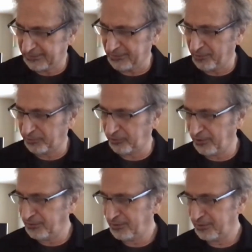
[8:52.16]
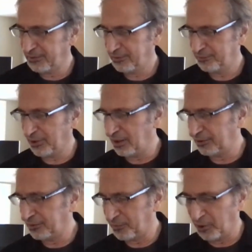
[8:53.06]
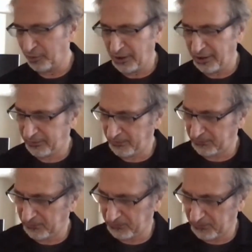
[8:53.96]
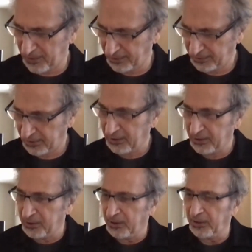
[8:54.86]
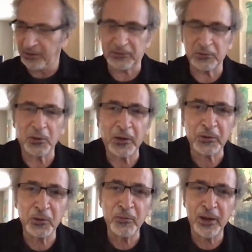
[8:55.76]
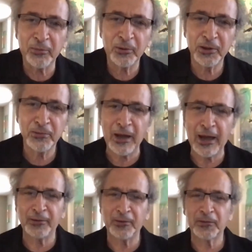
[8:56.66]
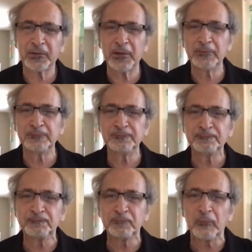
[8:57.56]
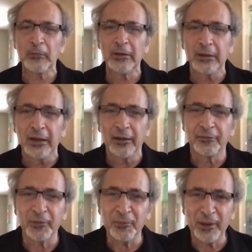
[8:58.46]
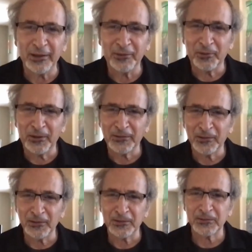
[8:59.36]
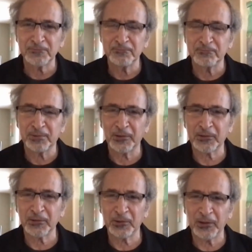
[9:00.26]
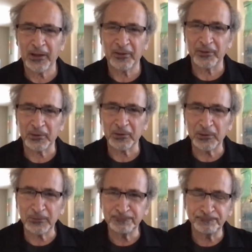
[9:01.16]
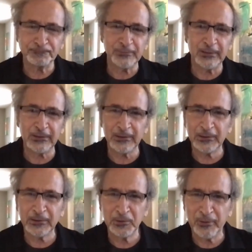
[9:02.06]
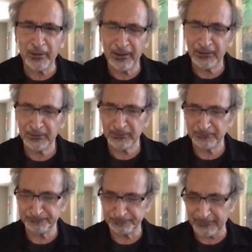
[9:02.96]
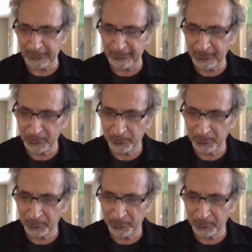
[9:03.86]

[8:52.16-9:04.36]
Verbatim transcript: assumption behind a poem like this is that historical memory matters for many reasons, personal, ethical, humane, and